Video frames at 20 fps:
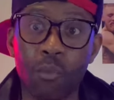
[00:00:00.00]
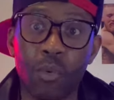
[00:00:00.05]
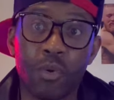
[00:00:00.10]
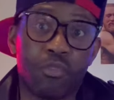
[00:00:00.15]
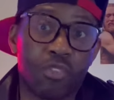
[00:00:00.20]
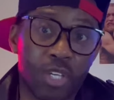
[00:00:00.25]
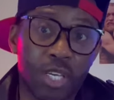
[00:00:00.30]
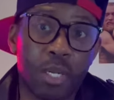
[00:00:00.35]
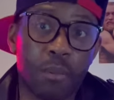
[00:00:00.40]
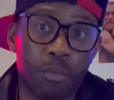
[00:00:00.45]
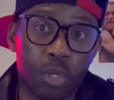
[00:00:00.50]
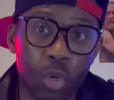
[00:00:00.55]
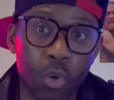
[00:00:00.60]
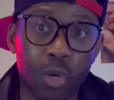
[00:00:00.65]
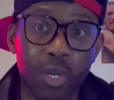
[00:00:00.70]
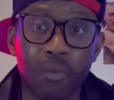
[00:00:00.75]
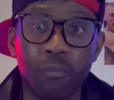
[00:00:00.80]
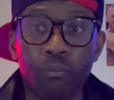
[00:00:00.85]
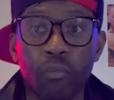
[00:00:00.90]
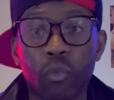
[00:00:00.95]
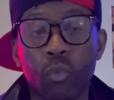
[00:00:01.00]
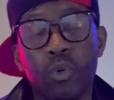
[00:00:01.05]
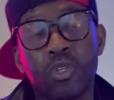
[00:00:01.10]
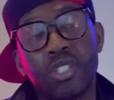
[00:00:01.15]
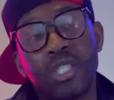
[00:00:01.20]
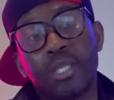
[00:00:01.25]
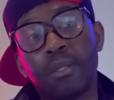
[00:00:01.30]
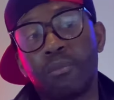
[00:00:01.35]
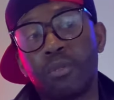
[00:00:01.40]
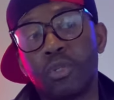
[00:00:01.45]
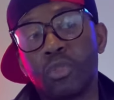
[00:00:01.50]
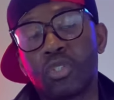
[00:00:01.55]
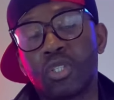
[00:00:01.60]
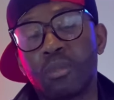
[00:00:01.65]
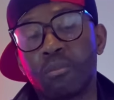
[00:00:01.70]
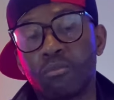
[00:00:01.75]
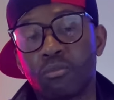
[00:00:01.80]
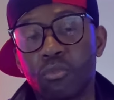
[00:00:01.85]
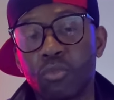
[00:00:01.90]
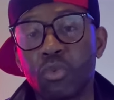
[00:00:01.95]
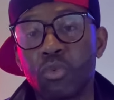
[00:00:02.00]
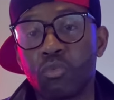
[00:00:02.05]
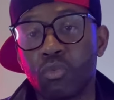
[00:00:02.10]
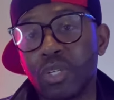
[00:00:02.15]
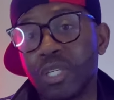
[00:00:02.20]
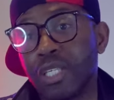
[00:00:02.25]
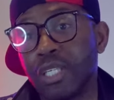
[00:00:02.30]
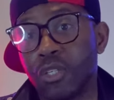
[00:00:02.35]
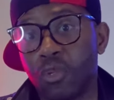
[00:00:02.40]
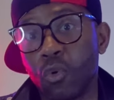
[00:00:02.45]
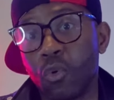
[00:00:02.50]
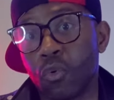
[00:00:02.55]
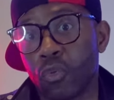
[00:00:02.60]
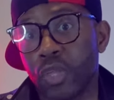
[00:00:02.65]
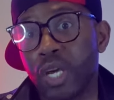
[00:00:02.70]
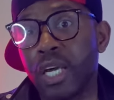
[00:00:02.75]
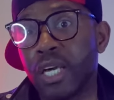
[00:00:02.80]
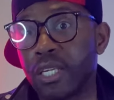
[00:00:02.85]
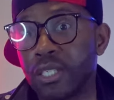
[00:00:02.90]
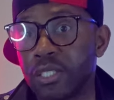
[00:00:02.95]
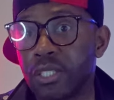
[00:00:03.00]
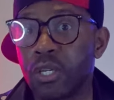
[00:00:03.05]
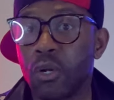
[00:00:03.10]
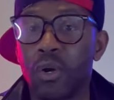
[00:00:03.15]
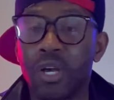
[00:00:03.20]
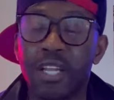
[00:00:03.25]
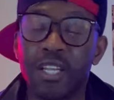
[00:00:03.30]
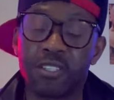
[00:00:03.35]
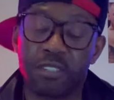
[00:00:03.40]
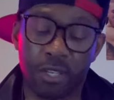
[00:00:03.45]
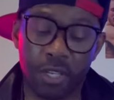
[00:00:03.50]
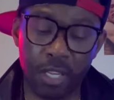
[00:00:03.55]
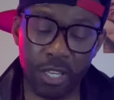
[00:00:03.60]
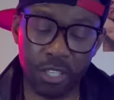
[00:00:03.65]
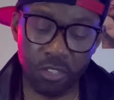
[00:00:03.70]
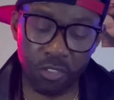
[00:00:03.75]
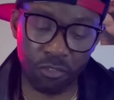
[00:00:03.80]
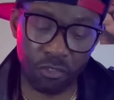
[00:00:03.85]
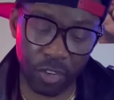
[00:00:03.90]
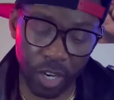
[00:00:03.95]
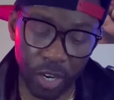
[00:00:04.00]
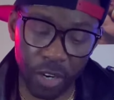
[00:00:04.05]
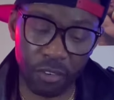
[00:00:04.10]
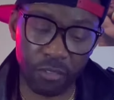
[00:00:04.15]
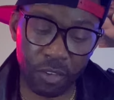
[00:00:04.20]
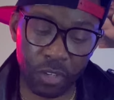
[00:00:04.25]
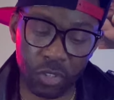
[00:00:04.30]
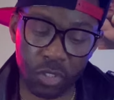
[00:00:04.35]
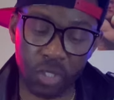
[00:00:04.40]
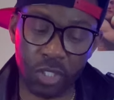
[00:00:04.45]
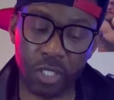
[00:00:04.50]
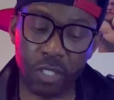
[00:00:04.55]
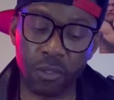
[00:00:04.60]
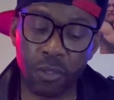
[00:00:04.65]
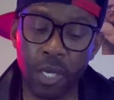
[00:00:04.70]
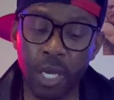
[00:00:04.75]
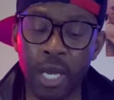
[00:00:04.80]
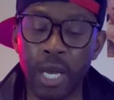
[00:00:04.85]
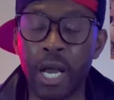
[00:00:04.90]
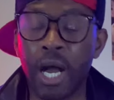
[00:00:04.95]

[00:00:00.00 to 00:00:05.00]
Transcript: We've seen him do it. We've seen him do some really cool things, you know, and it's very versatile.